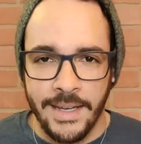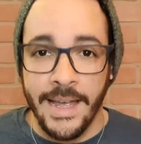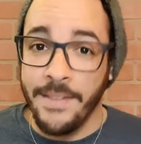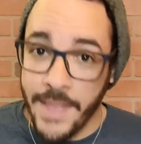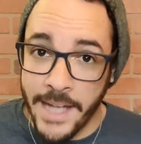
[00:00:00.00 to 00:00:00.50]

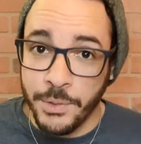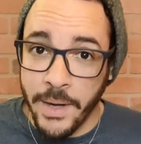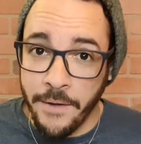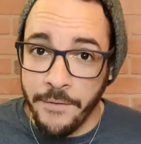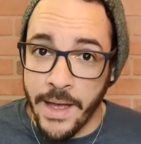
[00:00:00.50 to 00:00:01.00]
And that's when
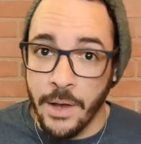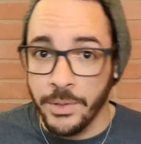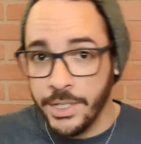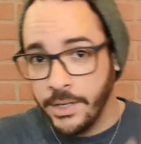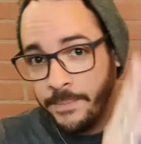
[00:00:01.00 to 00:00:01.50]
I
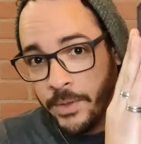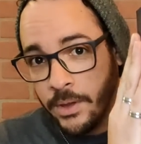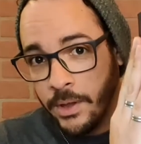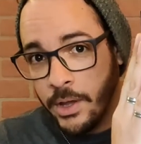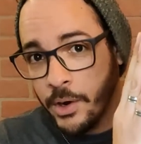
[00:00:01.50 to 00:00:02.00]
found
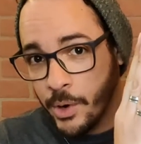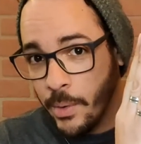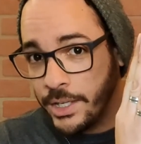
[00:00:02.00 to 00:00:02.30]
Heroic